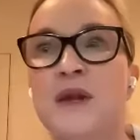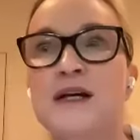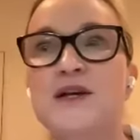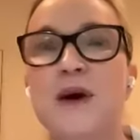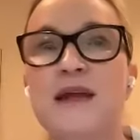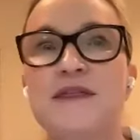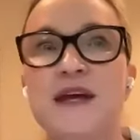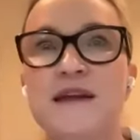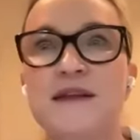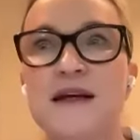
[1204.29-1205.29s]
Mm-hmm. So I
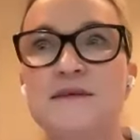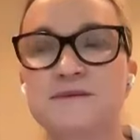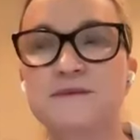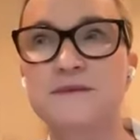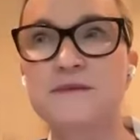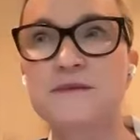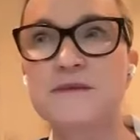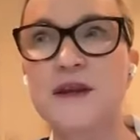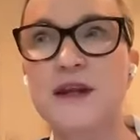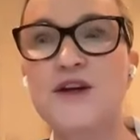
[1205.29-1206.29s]
think that,
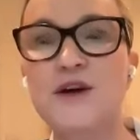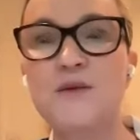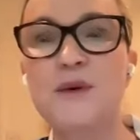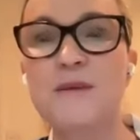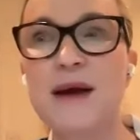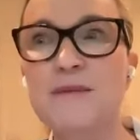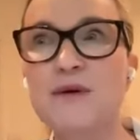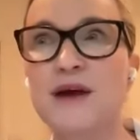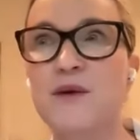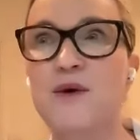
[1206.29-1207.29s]
you know,
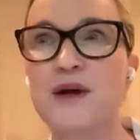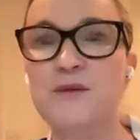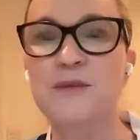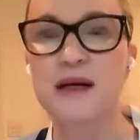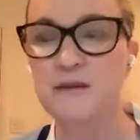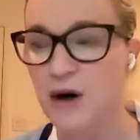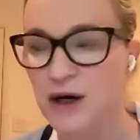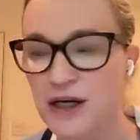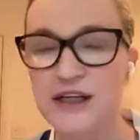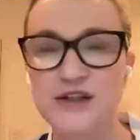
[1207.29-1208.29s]
remember that we're being
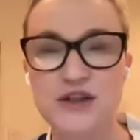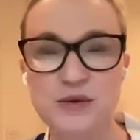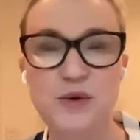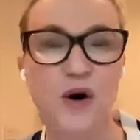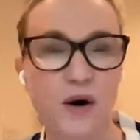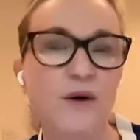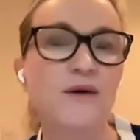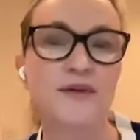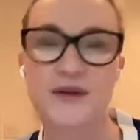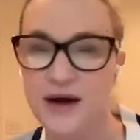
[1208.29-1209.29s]
marketed to
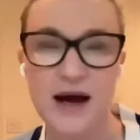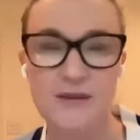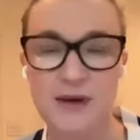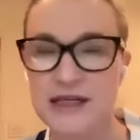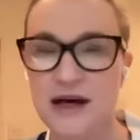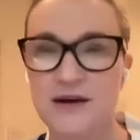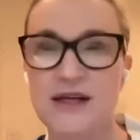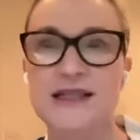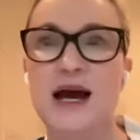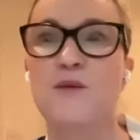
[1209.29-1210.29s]
all the time and telling
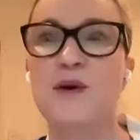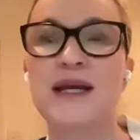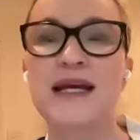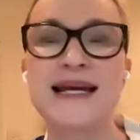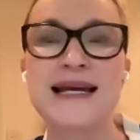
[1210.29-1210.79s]
us that we